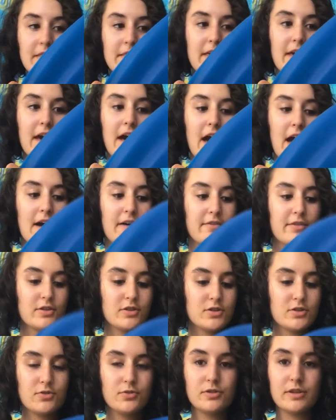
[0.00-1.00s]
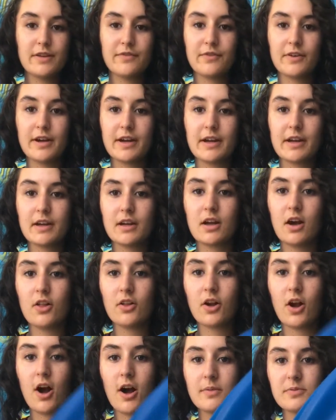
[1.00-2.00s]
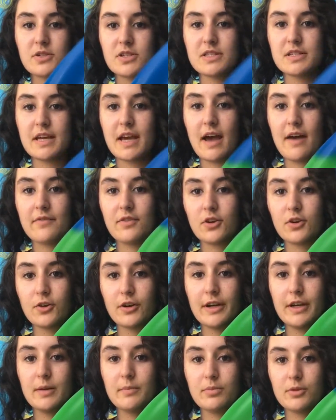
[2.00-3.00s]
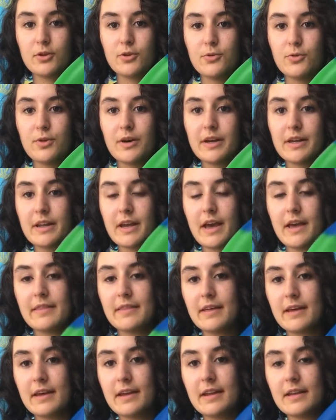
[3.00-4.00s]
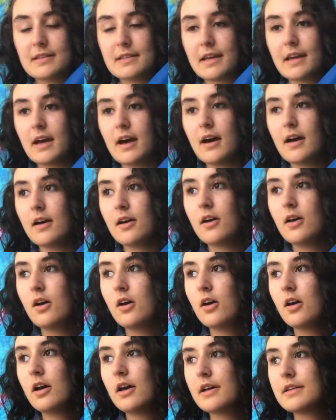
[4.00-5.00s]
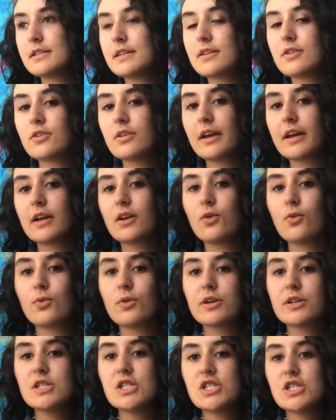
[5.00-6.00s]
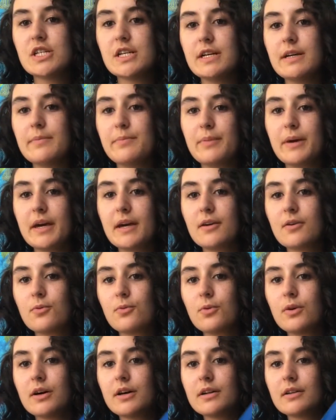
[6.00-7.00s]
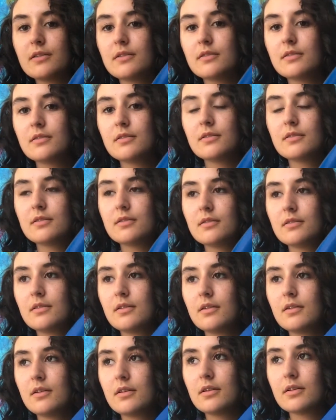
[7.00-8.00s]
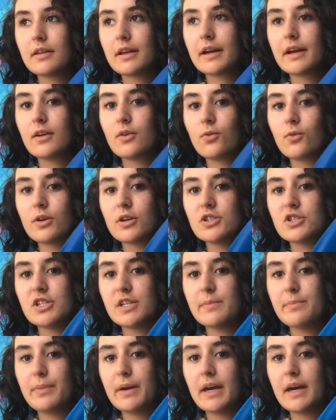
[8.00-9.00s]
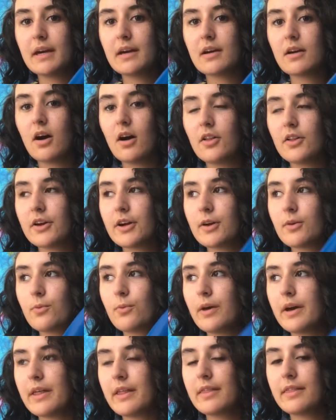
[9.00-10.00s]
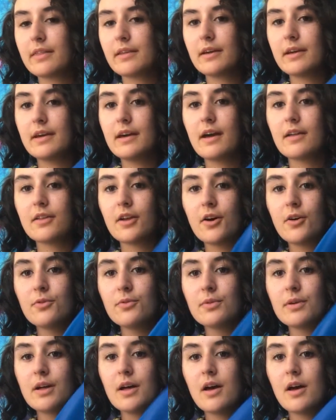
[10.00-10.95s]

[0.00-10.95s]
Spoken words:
They have two different color options. They have the green and blue one, and then it's either like an orangey pink one, like an orangey pink color with yellow.